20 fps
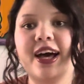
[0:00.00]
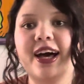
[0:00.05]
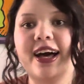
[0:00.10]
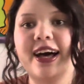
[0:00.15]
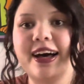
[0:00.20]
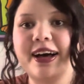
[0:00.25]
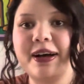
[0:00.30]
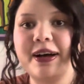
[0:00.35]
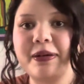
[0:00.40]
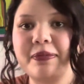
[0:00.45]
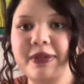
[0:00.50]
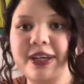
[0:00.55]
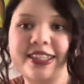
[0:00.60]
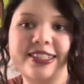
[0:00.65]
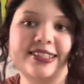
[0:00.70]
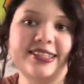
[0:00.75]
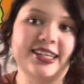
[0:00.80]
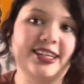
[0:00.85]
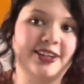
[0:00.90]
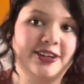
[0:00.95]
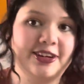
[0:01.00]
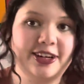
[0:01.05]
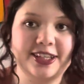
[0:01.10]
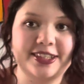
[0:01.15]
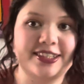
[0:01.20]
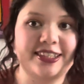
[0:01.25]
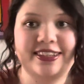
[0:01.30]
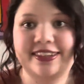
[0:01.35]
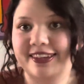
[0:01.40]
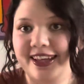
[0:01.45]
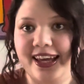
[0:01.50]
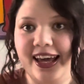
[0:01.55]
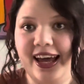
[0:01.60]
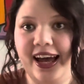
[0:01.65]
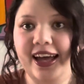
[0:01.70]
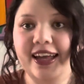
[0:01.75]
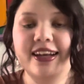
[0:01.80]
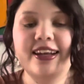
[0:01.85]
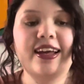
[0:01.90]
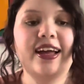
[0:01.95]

Cause it's like Curiosity Killed the Cat.